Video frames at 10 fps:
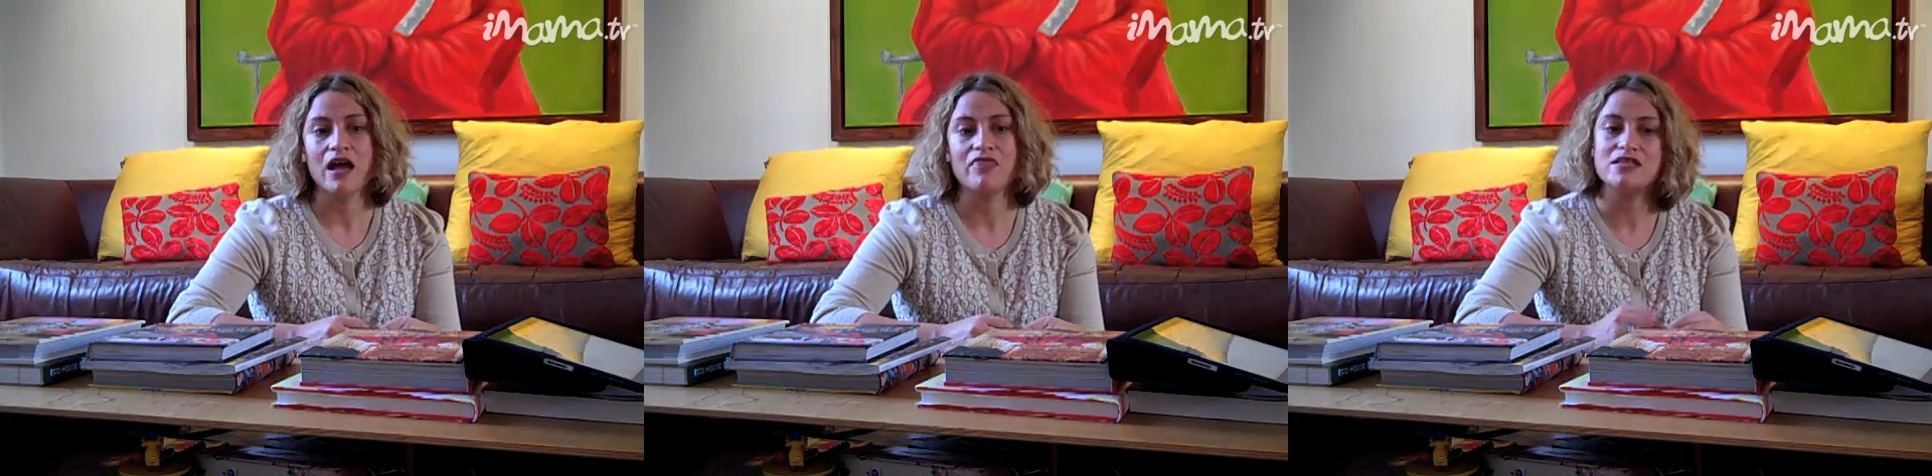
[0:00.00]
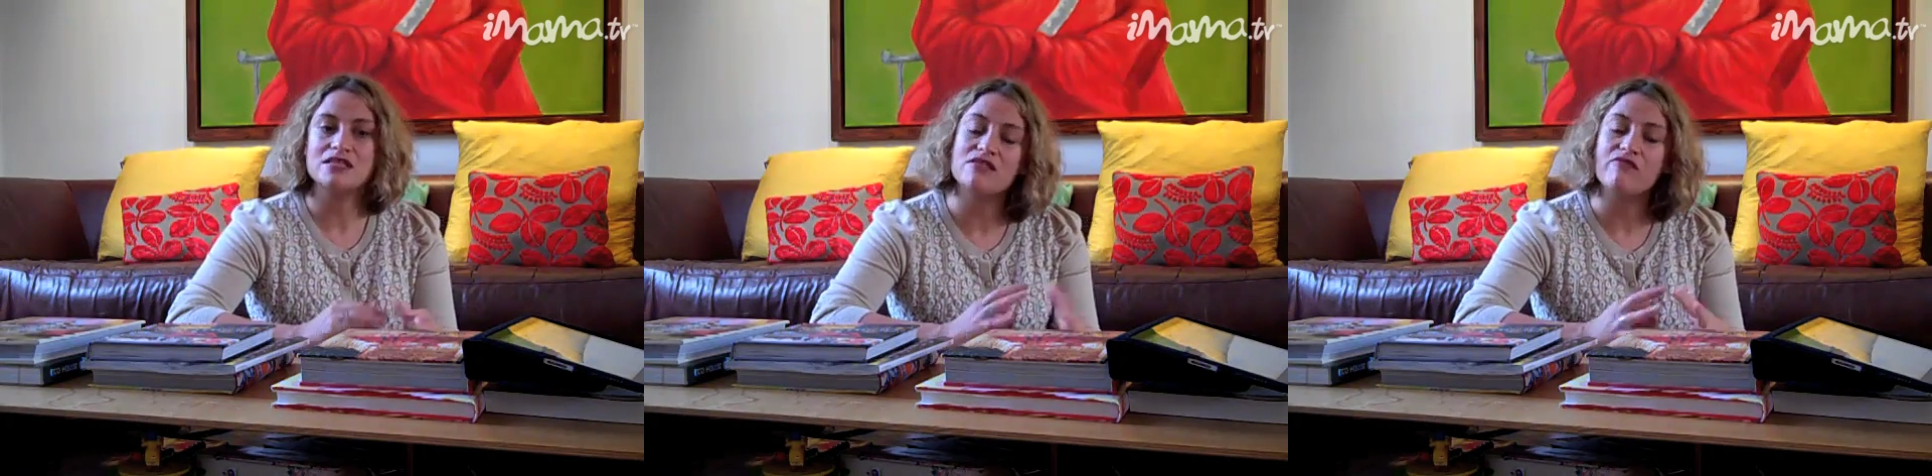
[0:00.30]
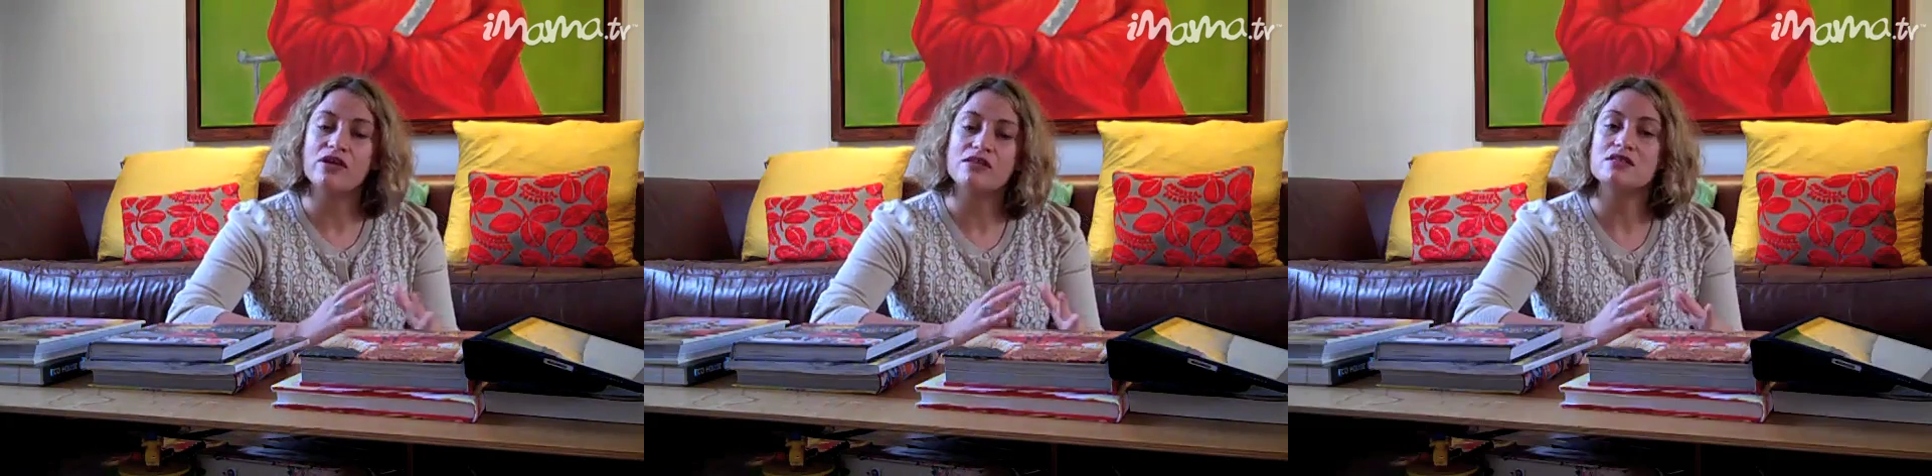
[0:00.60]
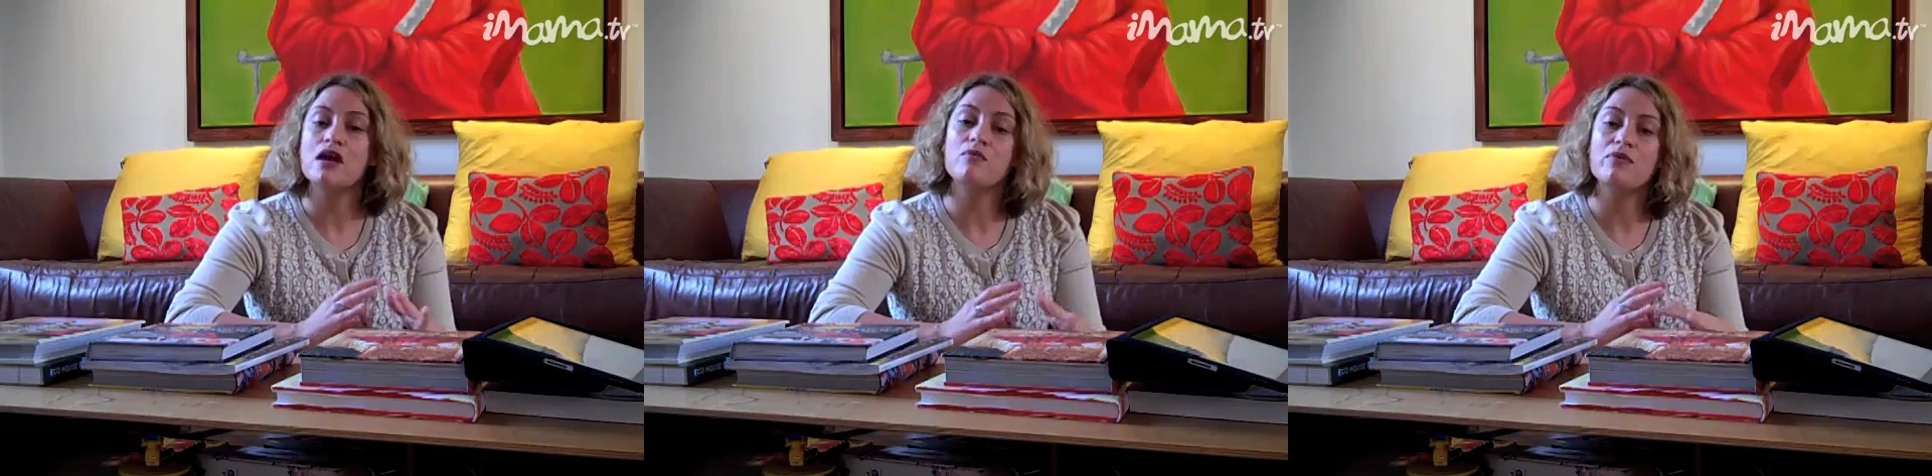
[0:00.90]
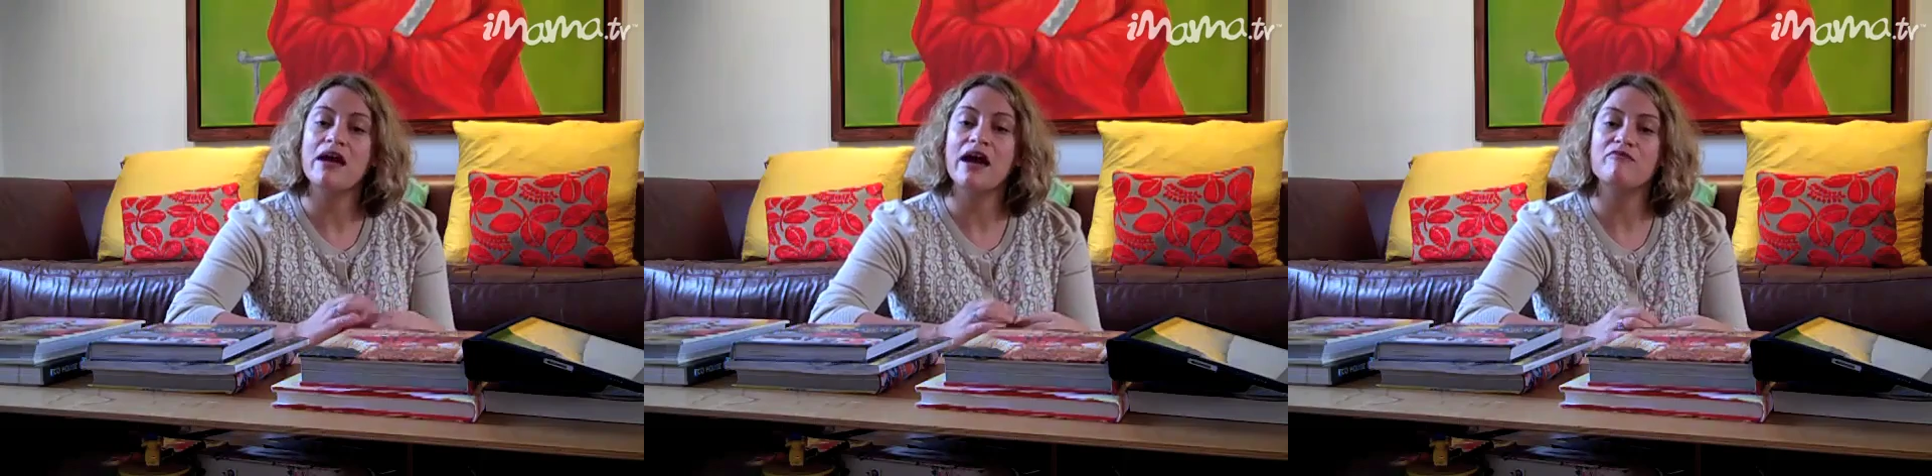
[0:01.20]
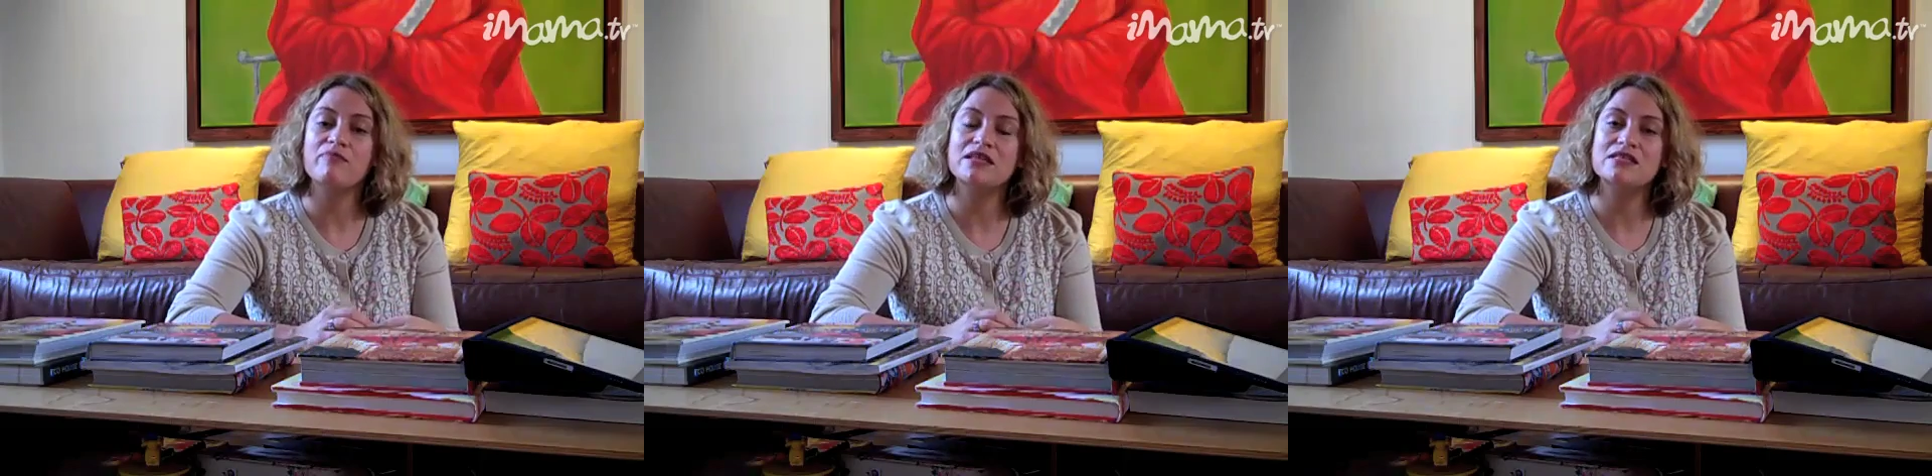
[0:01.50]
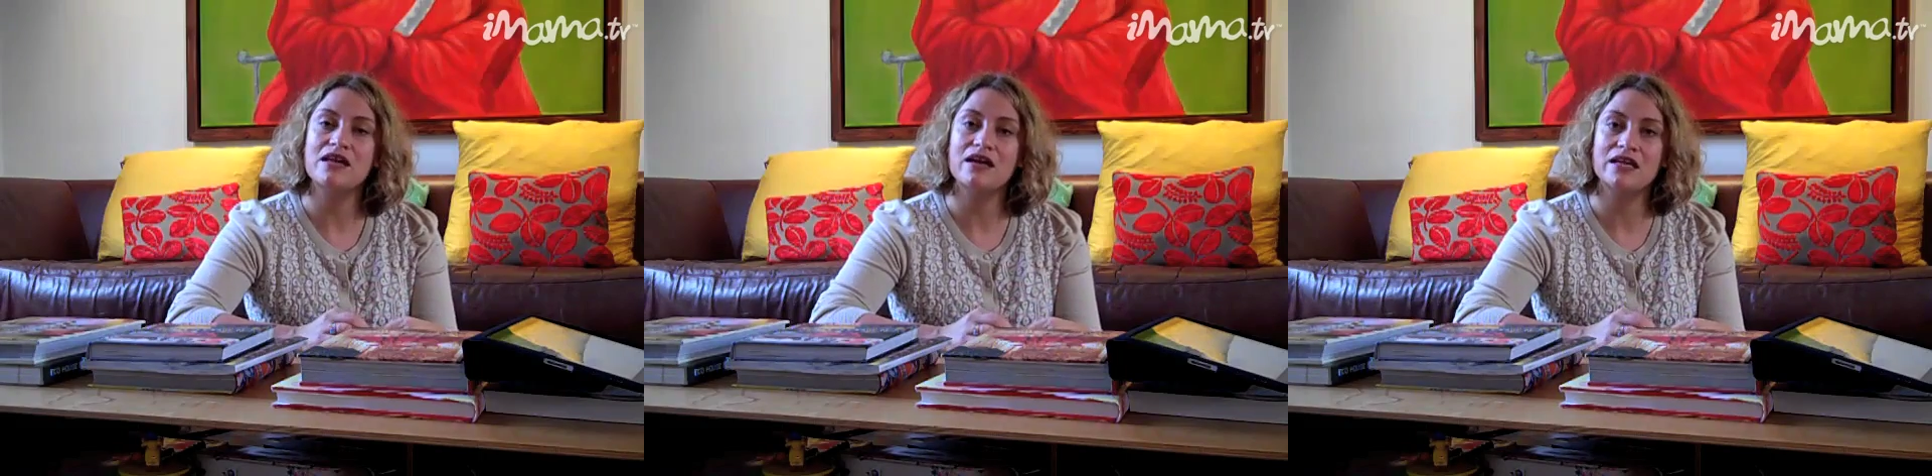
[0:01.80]
this is the first time we have been
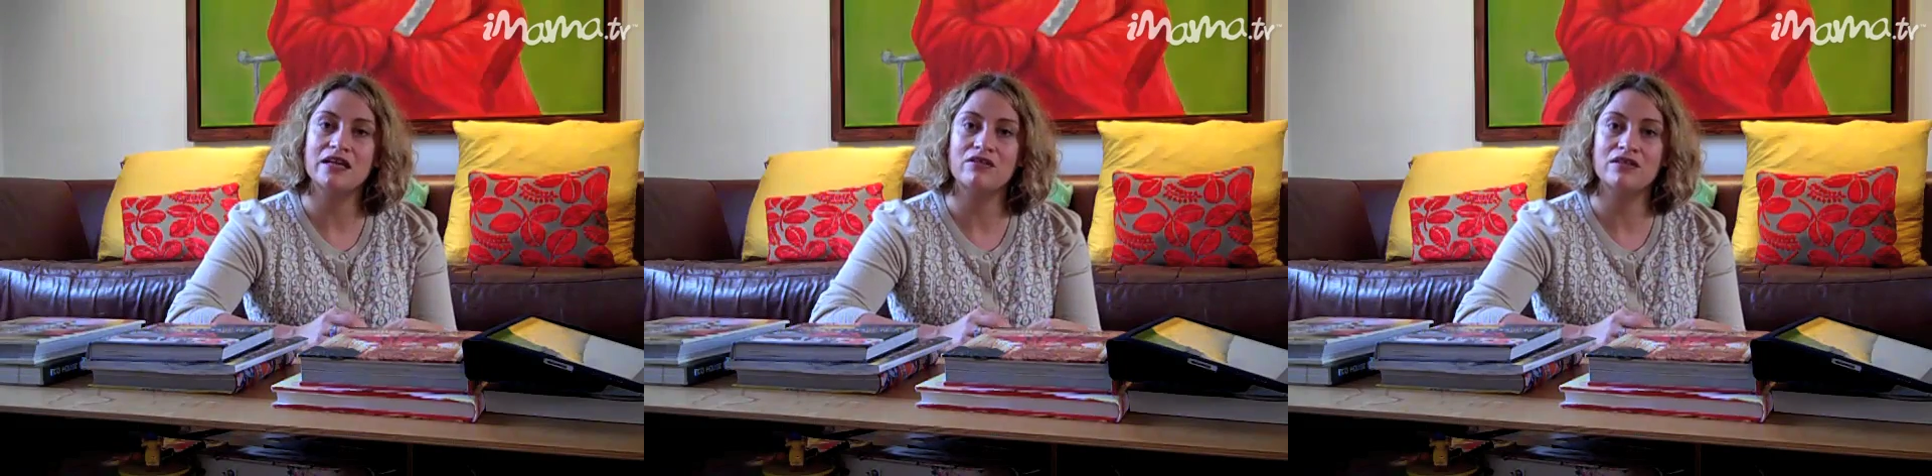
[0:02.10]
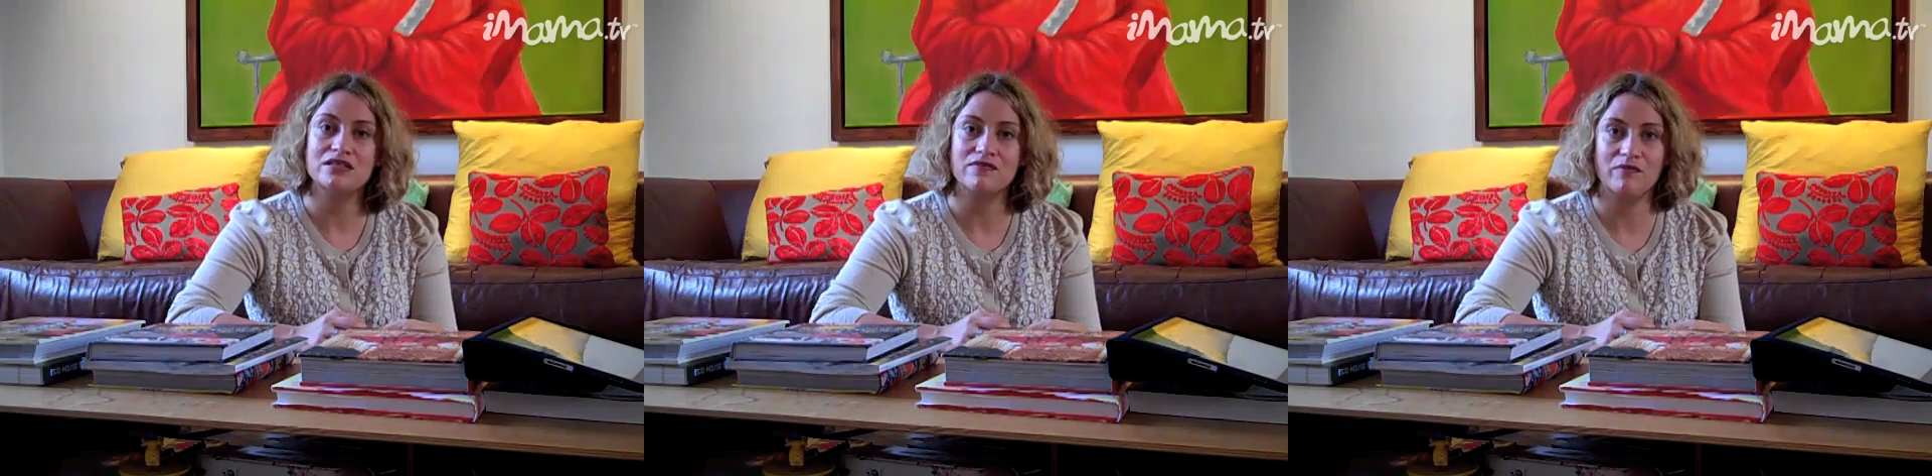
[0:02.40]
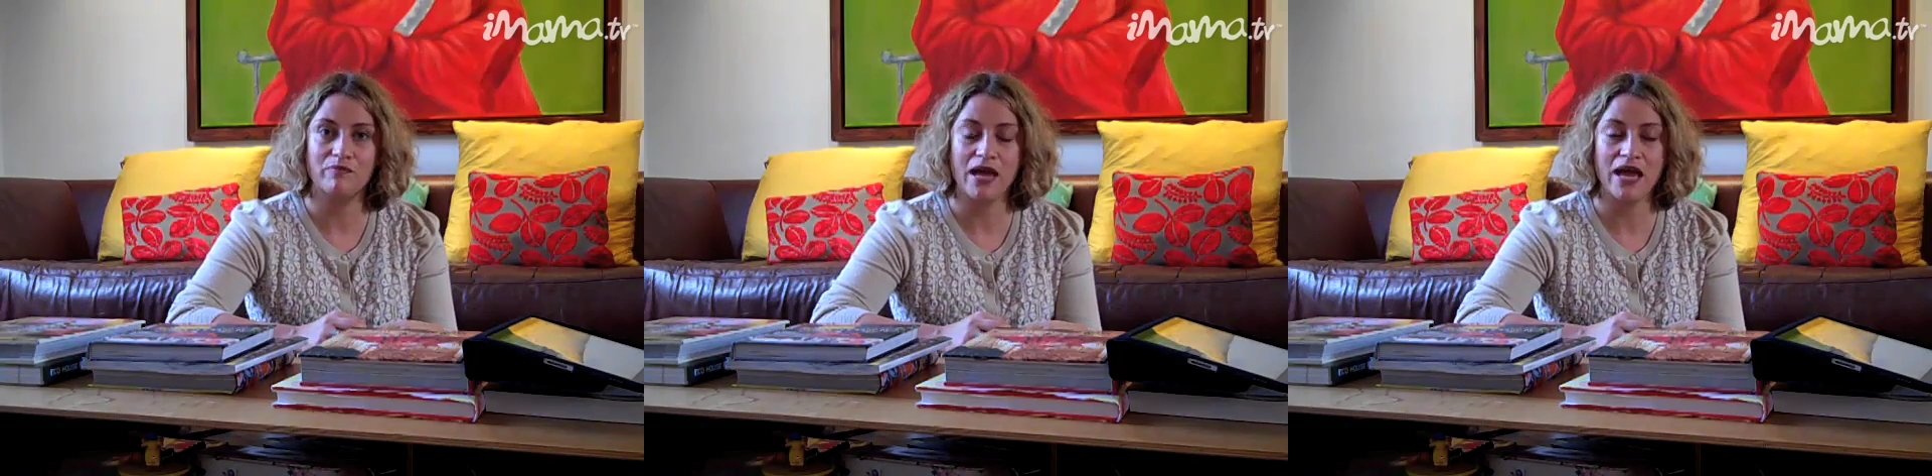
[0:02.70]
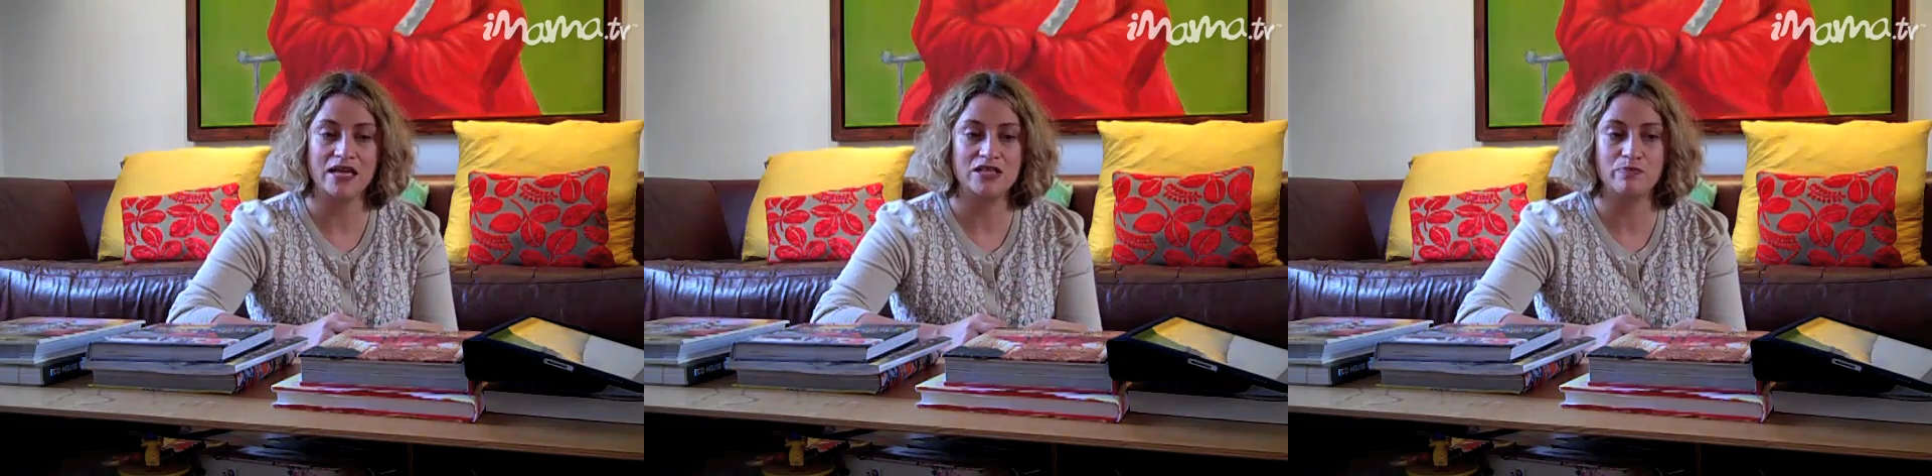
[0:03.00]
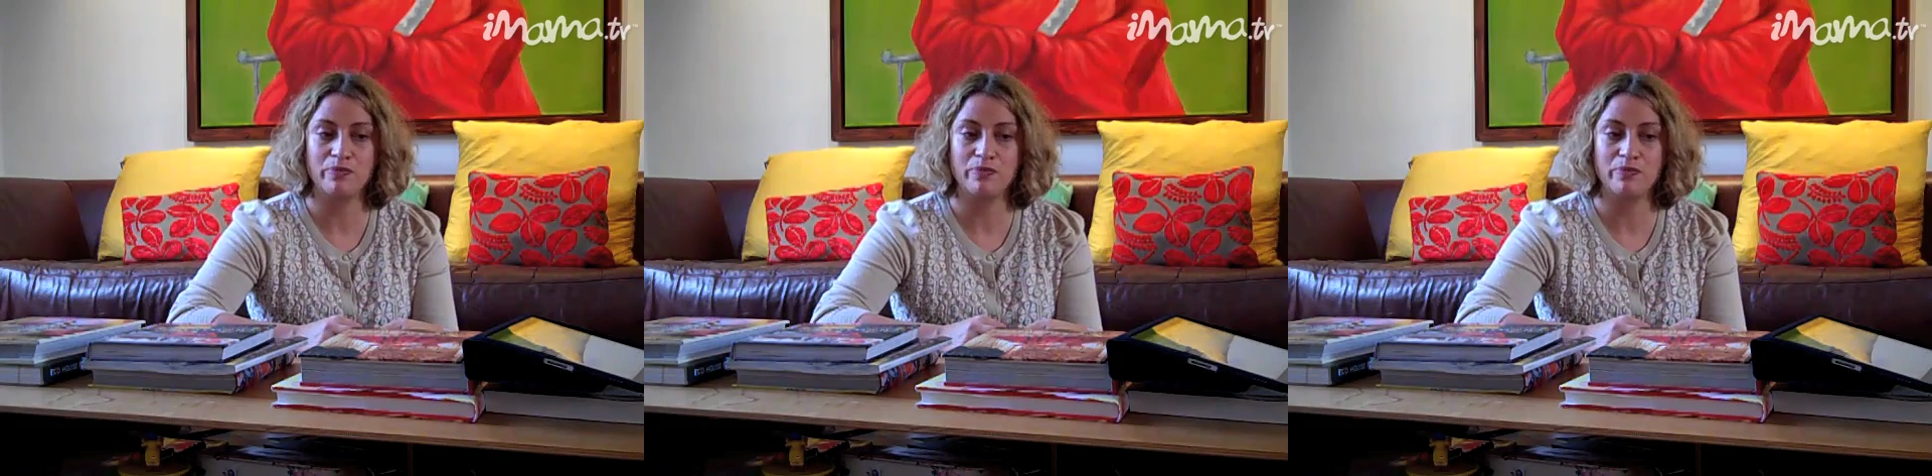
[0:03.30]
slightly on a different page,